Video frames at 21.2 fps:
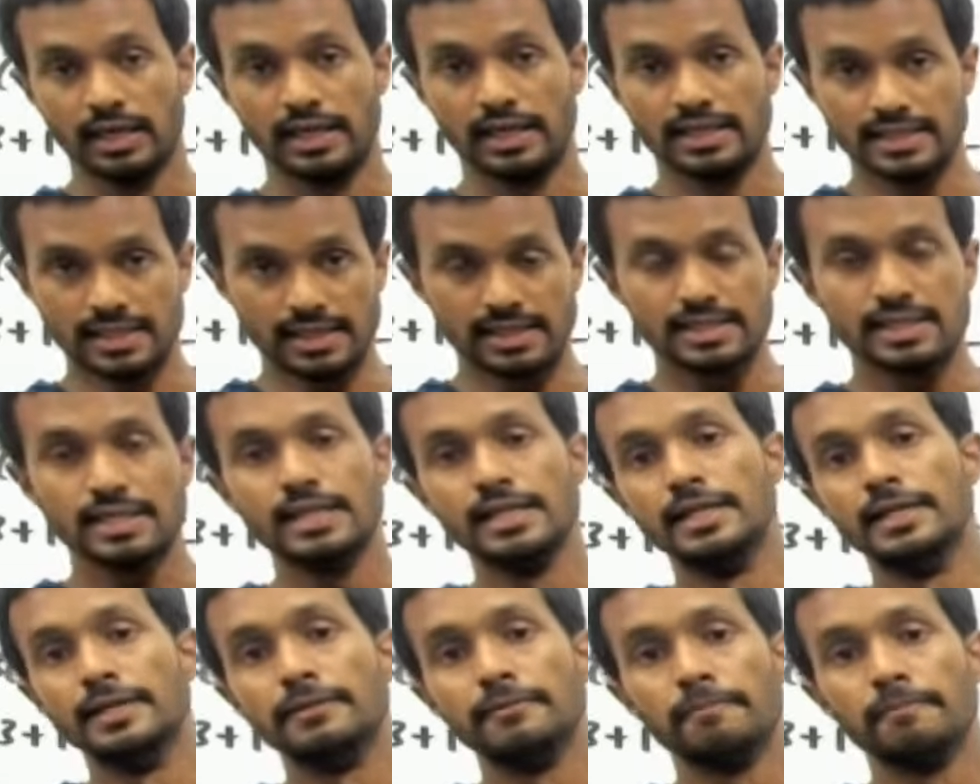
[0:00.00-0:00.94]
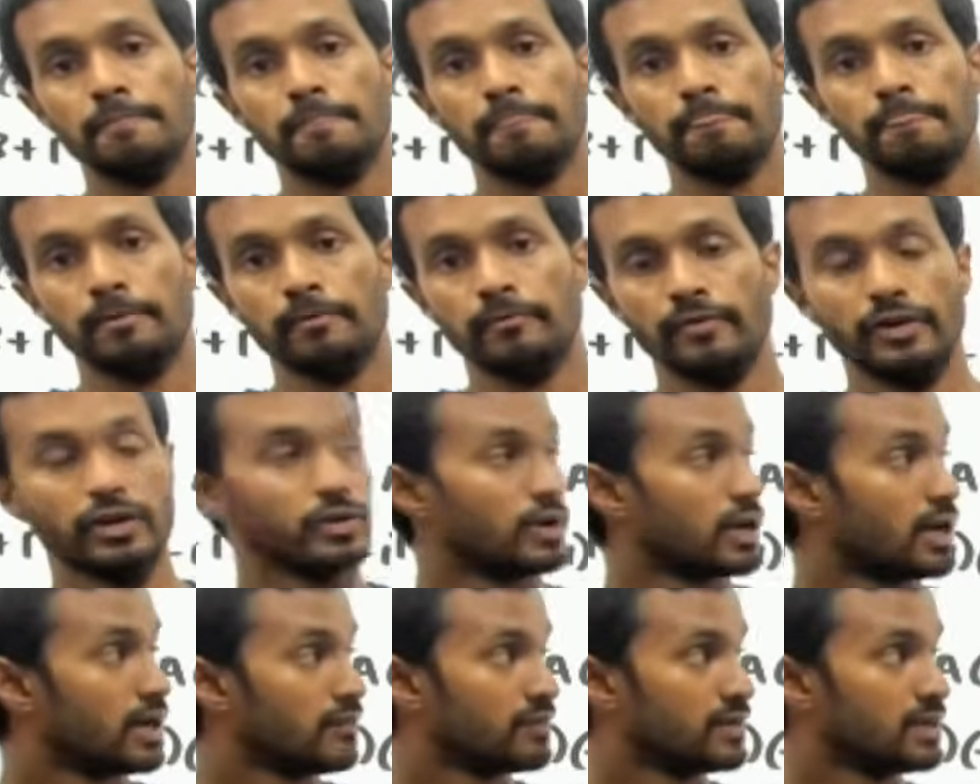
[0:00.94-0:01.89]
is easier when you
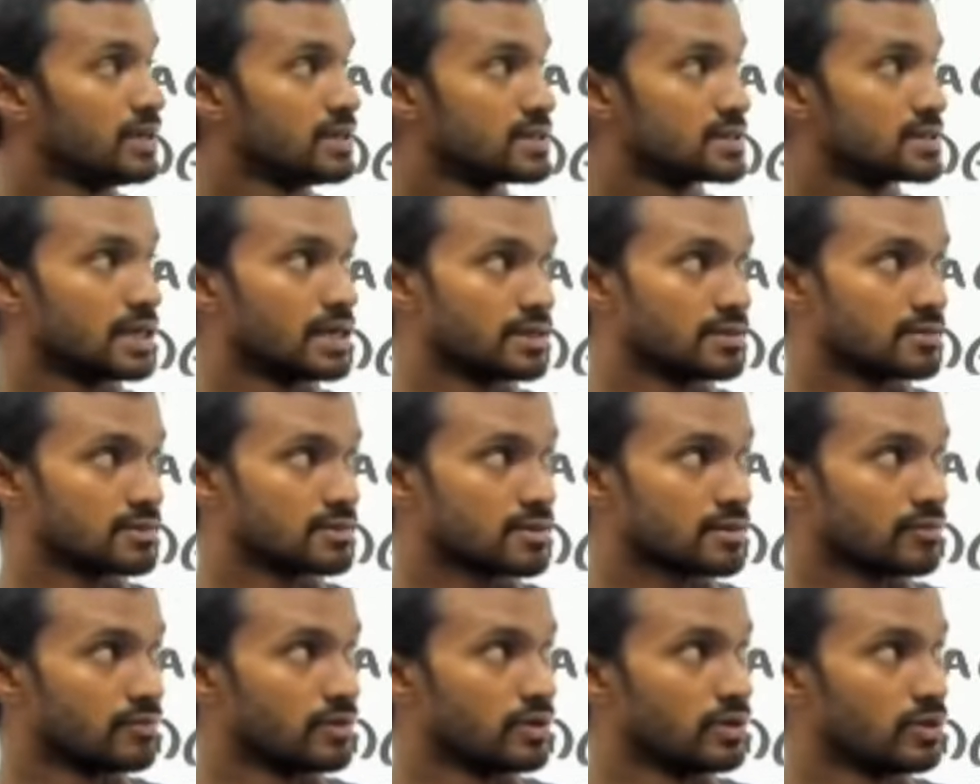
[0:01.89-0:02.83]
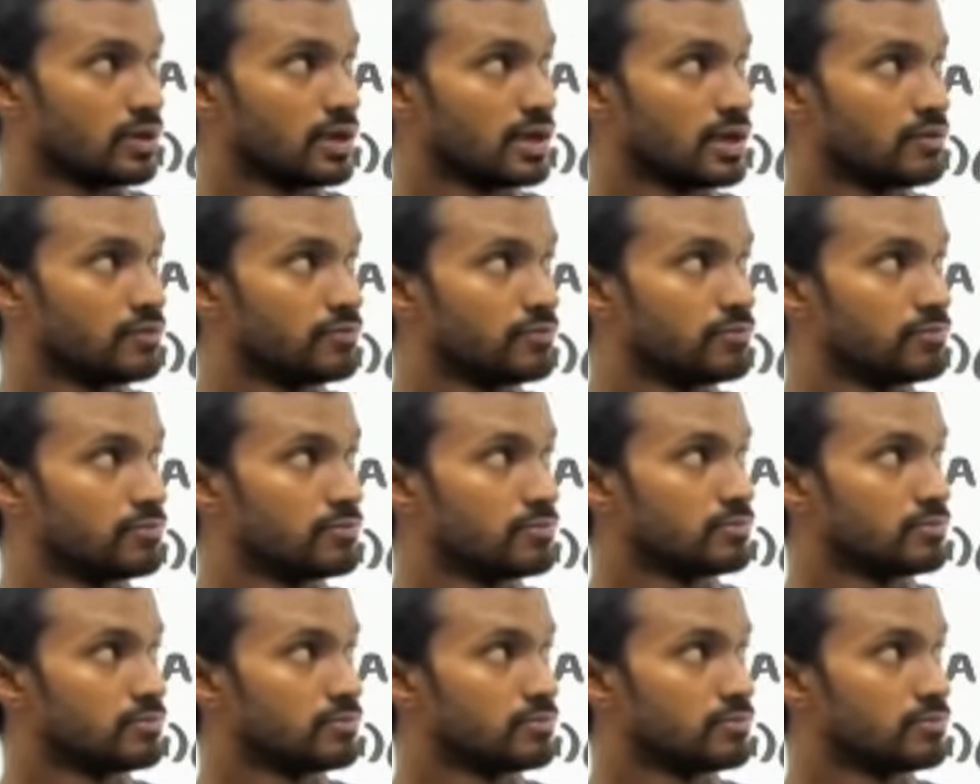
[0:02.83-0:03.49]
have these, like when you have,